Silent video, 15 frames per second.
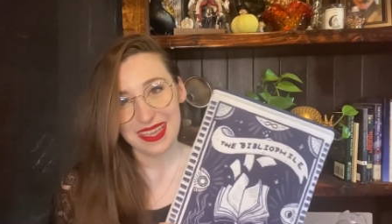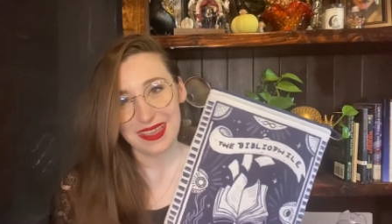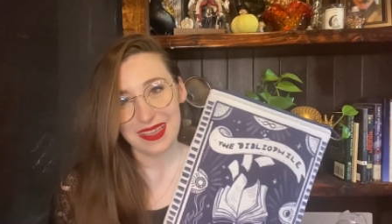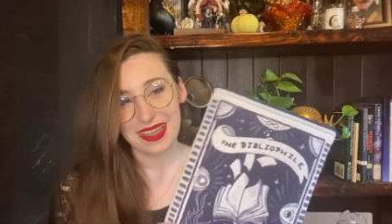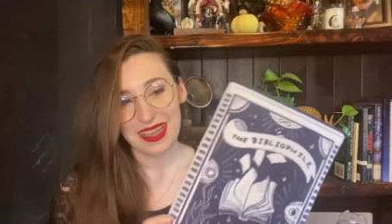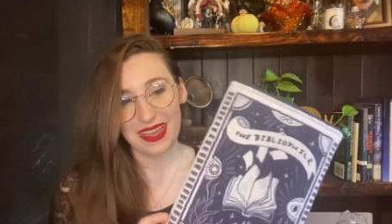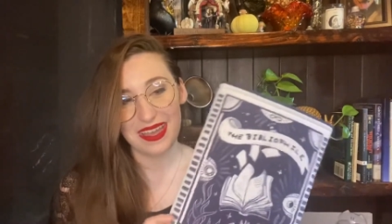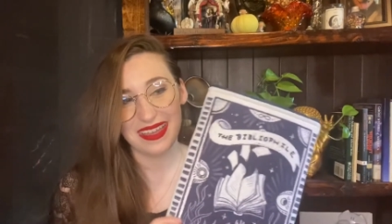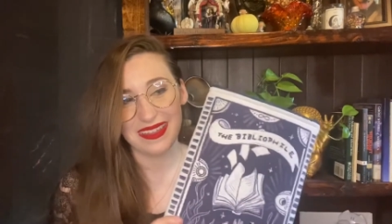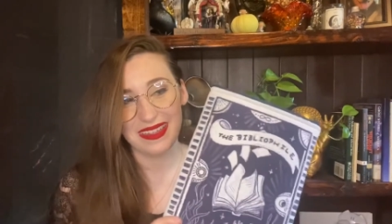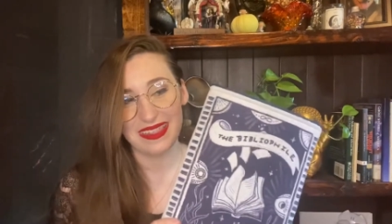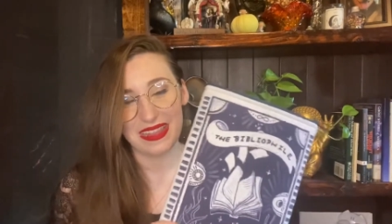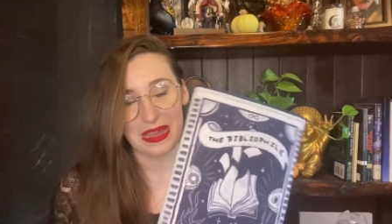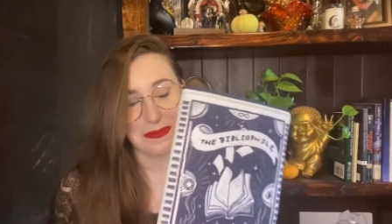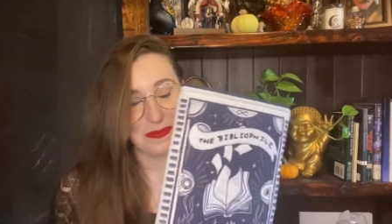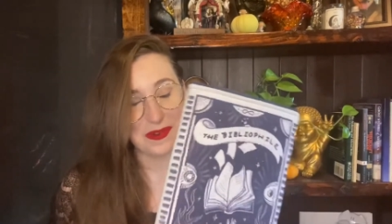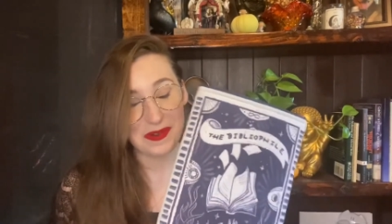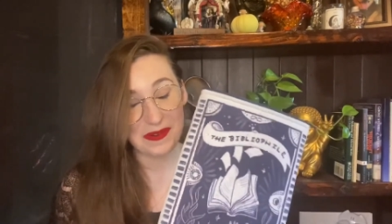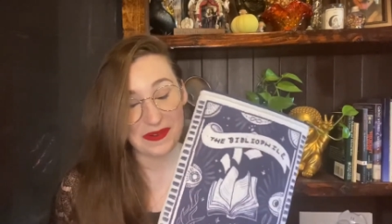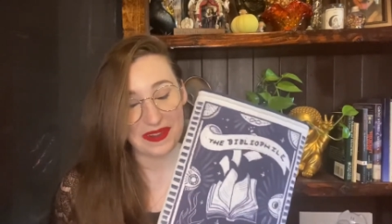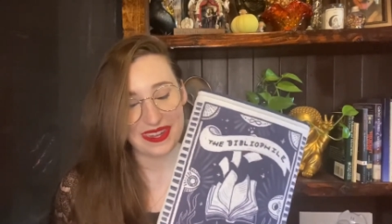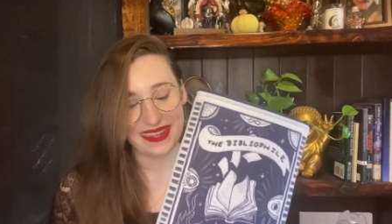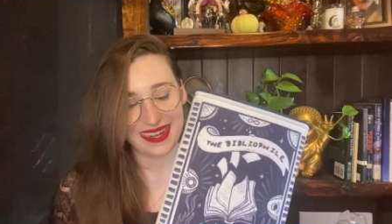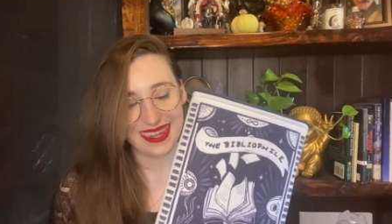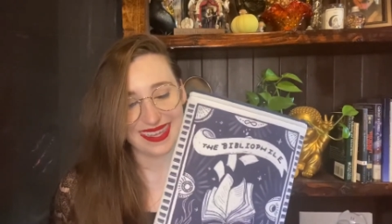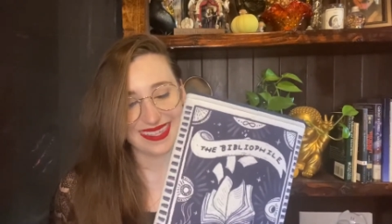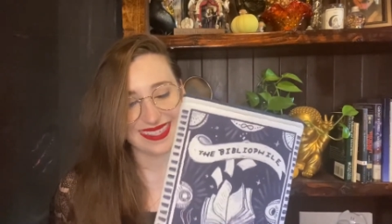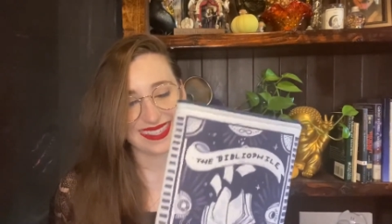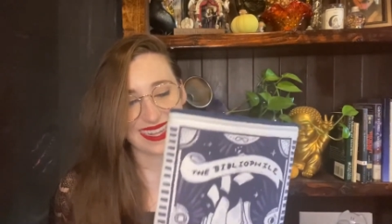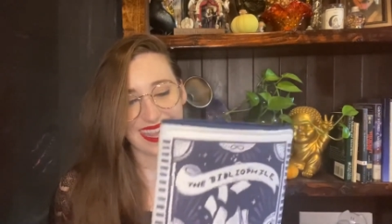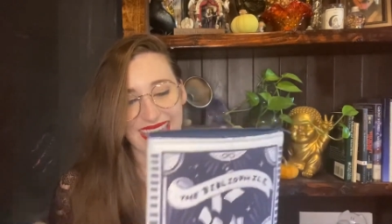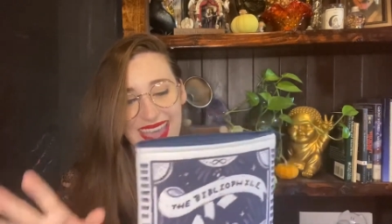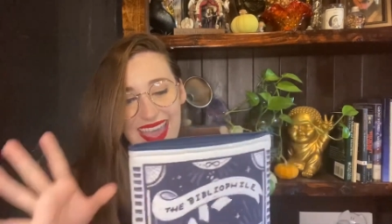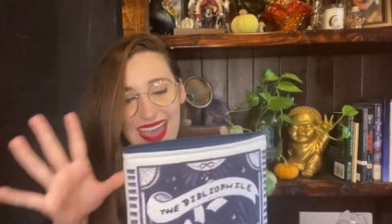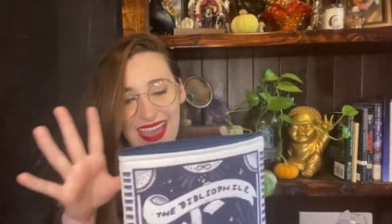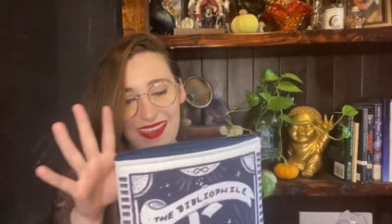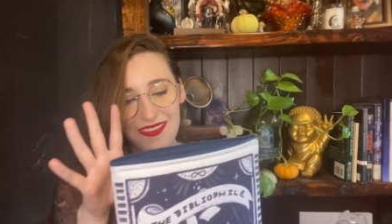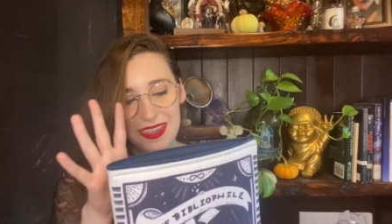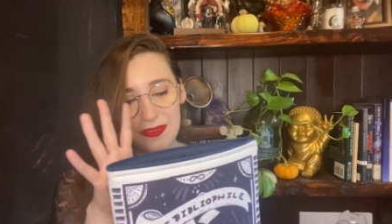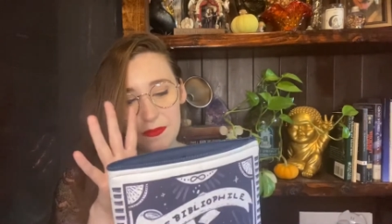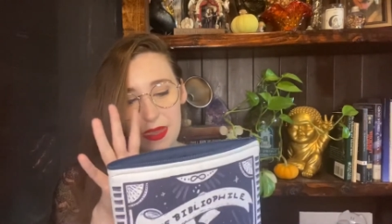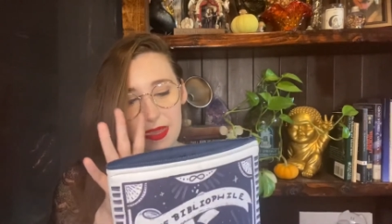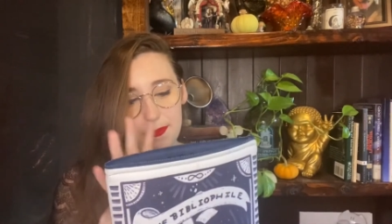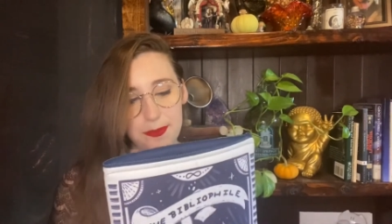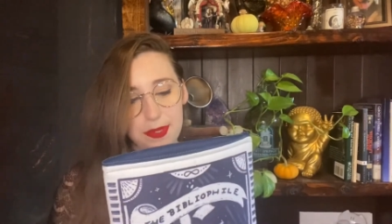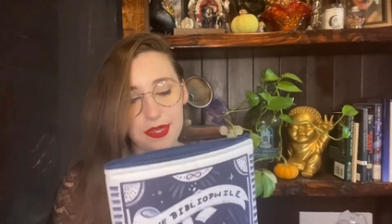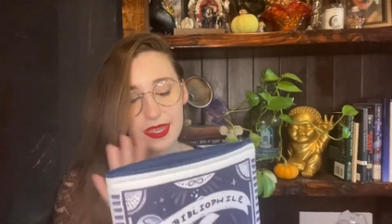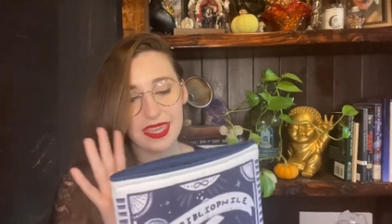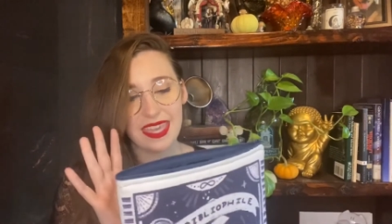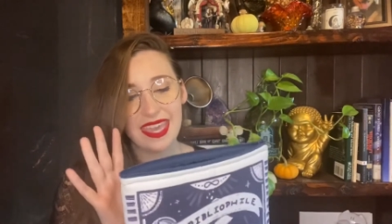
a lot more organized, having my book.